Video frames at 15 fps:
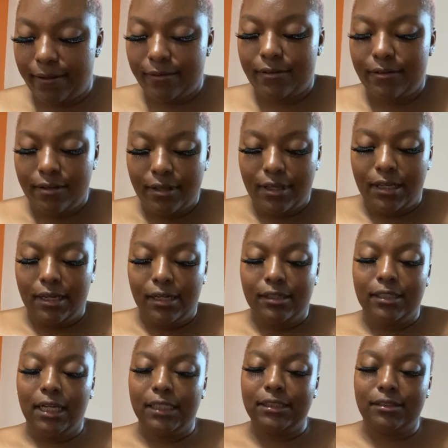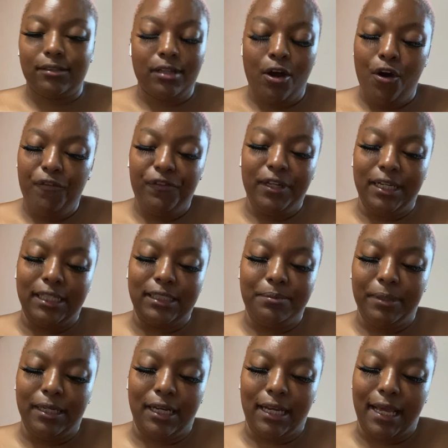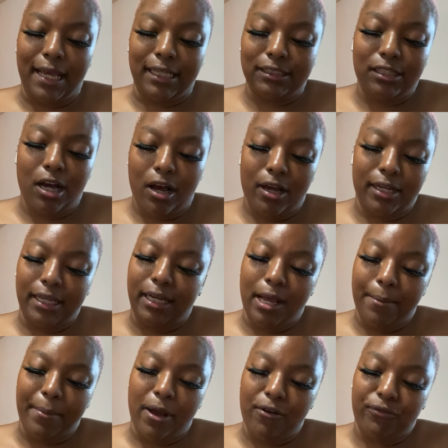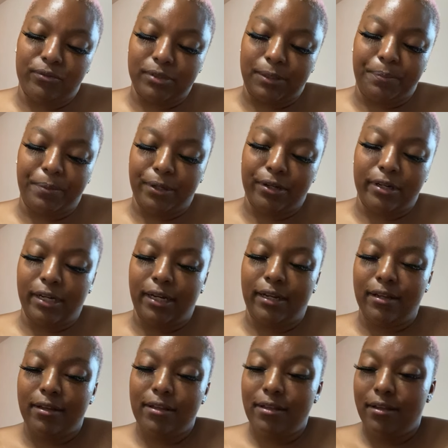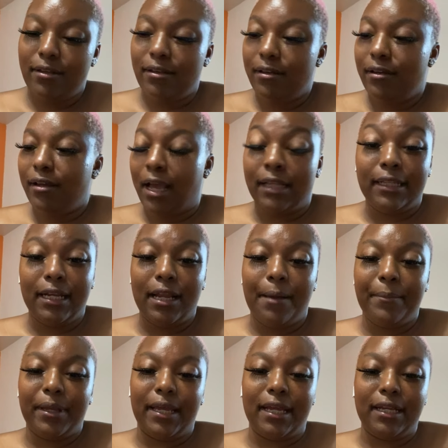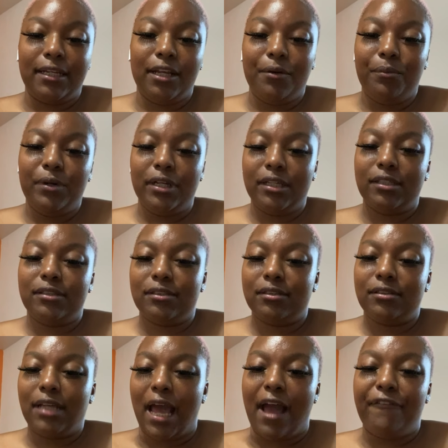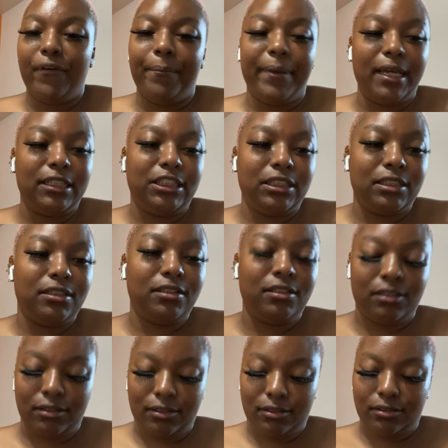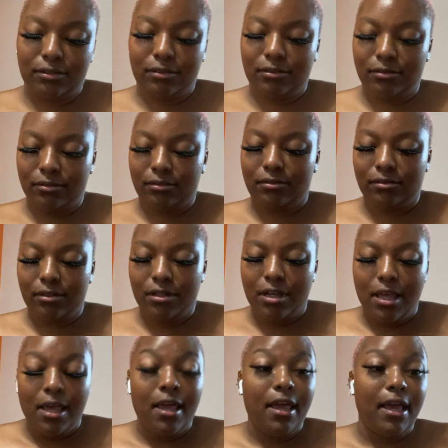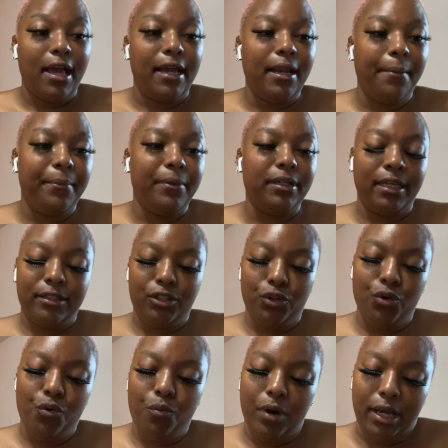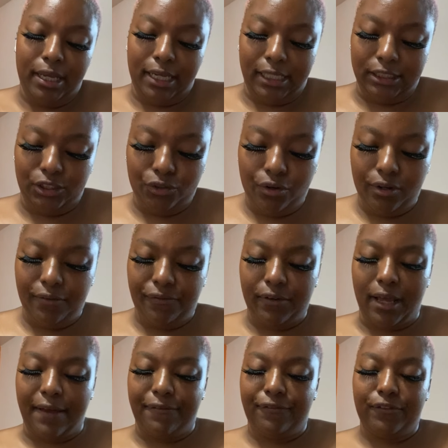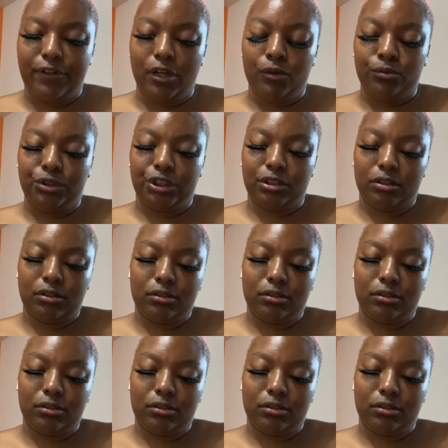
the best one. hopefully this be the last call that come out from Spirit, and then I'm gonna end it with affirmations, and I'm gonna do one intuitive life coach.